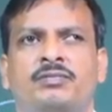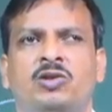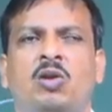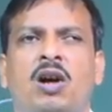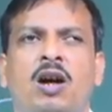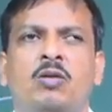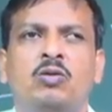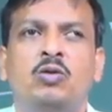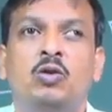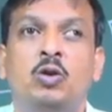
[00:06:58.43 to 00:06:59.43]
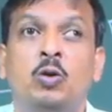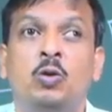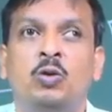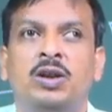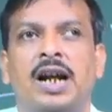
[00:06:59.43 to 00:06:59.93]
So, how to
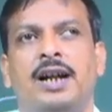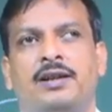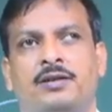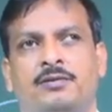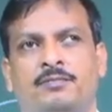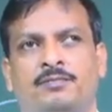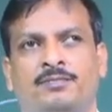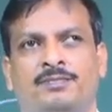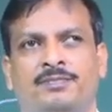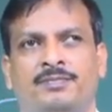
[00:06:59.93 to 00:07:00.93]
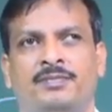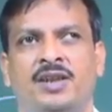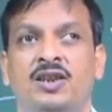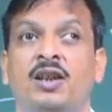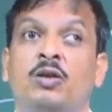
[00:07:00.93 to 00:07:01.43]
do that
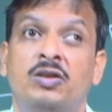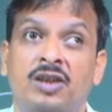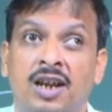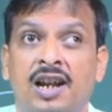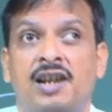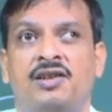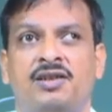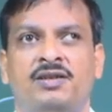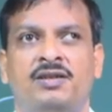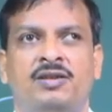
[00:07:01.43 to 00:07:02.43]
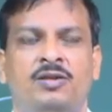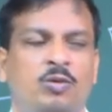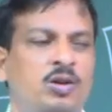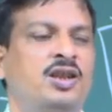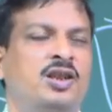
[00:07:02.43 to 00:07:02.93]
is the challenge
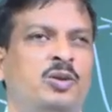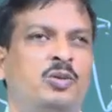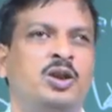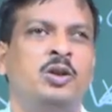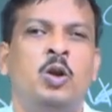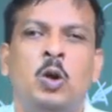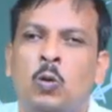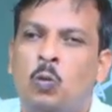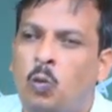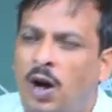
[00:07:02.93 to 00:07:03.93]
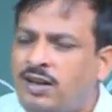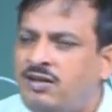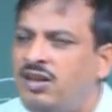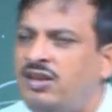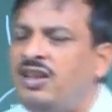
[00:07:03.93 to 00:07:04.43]
today's education. What
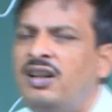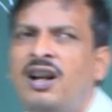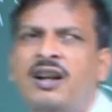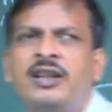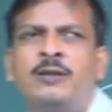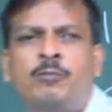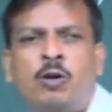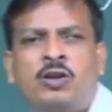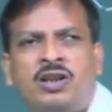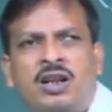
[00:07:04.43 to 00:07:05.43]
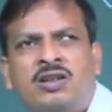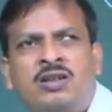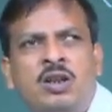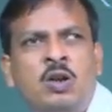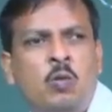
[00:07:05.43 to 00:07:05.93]
teaching learning process,
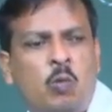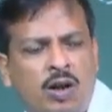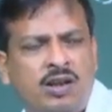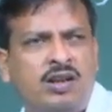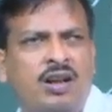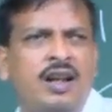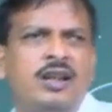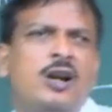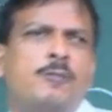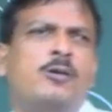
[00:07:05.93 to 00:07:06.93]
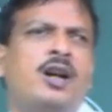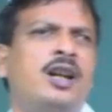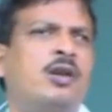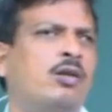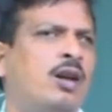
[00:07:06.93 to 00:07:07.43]
what kind of
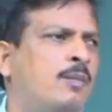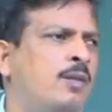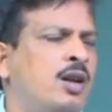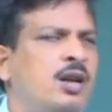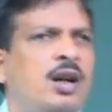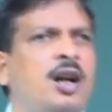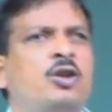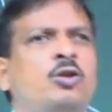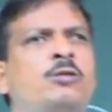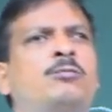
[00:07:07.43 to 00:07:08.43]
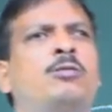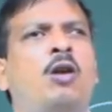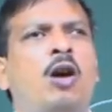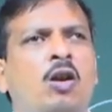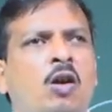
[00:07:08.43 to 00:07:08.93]
curriculum I should
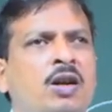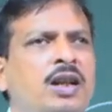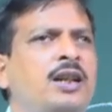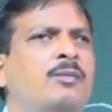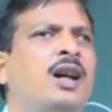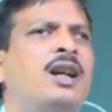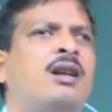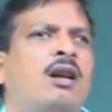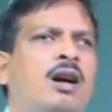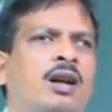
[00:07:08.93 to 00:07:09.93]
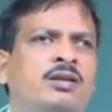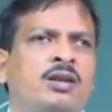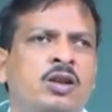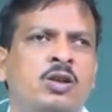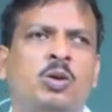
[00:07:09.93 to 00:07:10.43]
follow in my class
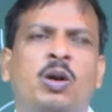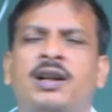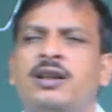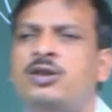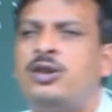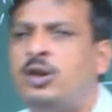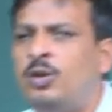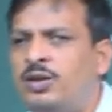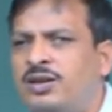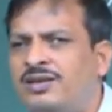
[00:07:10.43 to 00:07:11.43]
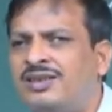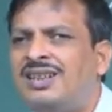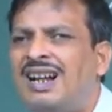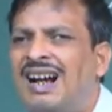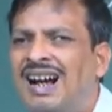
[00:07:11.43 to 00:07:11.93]
so that students
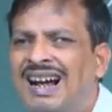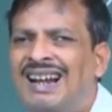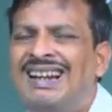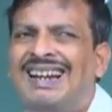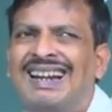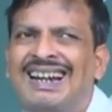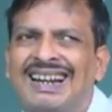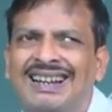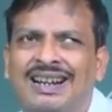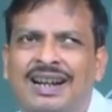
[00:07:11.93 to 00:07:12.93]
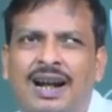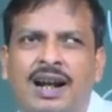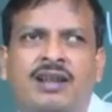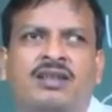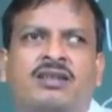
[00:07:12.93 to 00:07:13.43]
are
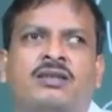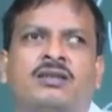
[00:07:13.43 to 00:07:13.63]
engaged